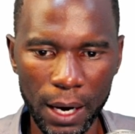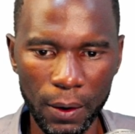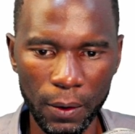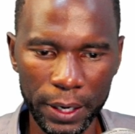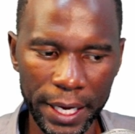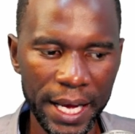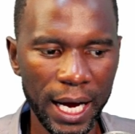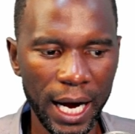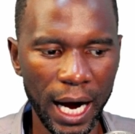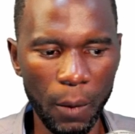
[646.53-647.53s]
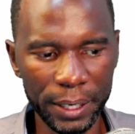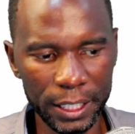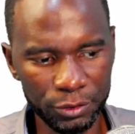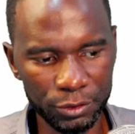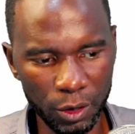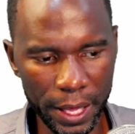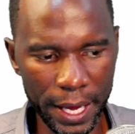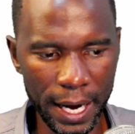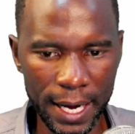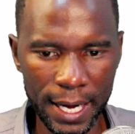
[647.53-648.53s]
Okay. I'll pick it from there.